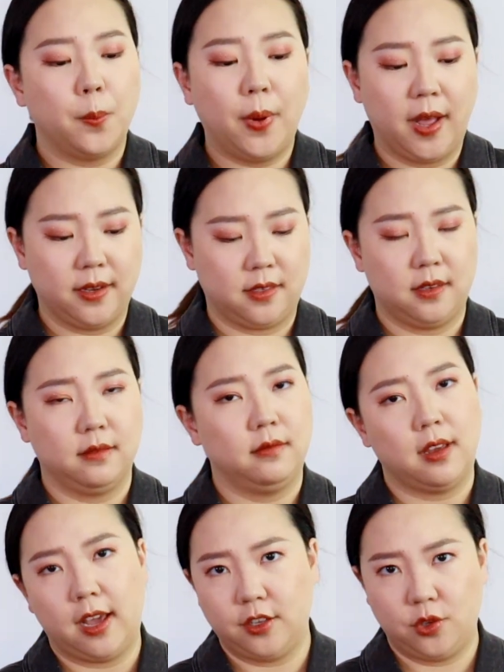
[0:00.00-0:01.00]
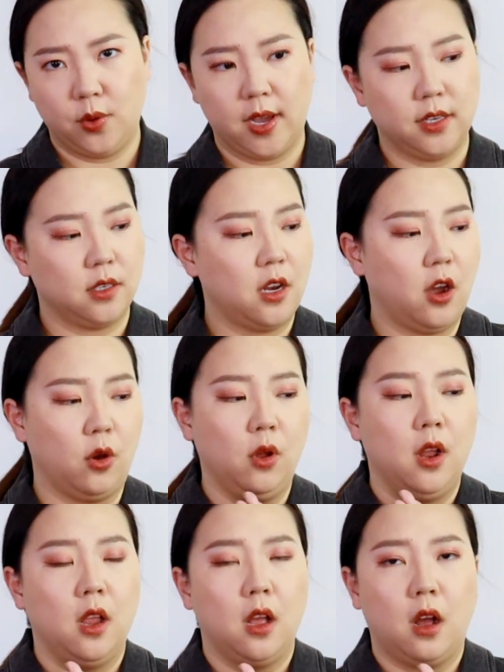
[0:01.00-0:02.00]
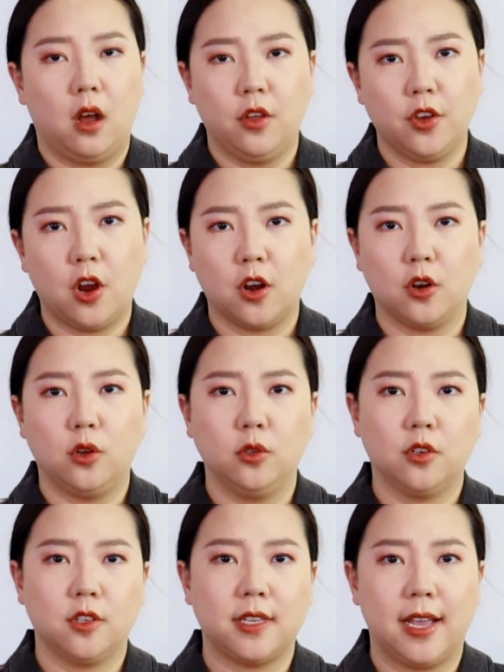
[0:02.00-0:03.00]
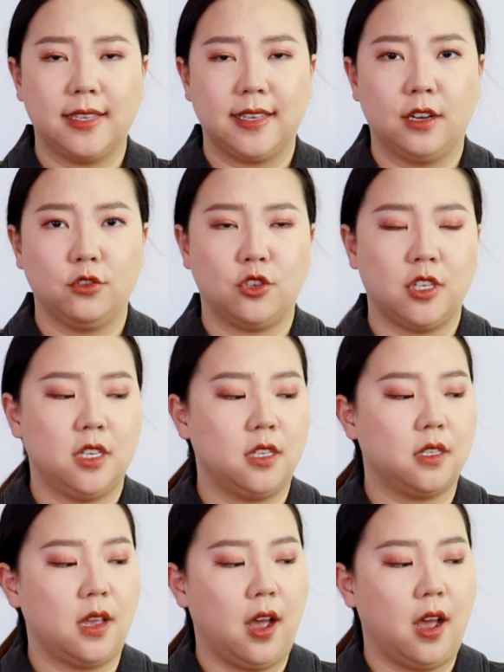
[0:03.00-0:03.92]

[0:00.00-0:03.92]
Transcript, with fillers: But as you guys know, all the car holders, SLGs,